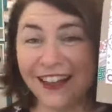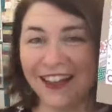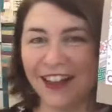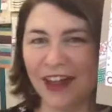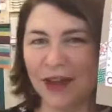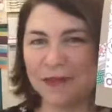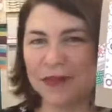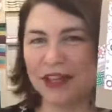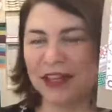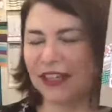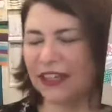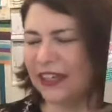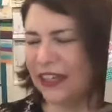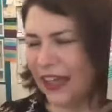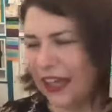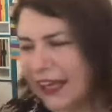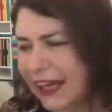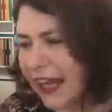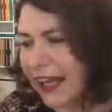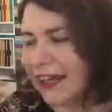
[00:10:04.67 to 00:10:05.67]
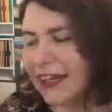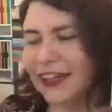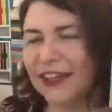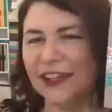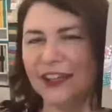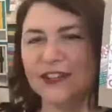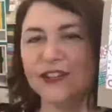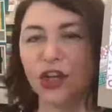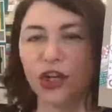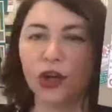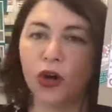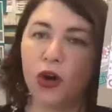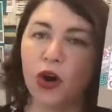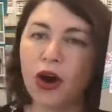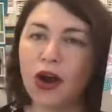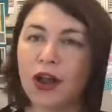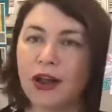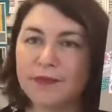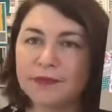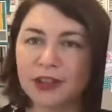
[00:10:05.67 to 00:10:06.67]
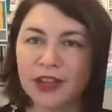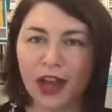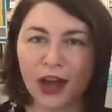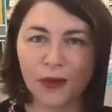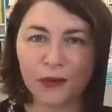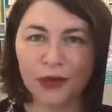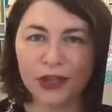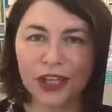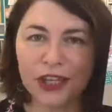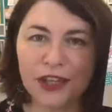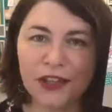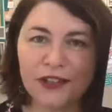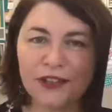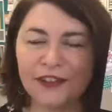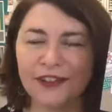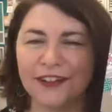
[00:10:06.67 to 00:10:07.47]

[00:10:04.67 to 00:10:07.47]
I'm like, get out of here. He's like, all right, I'm going.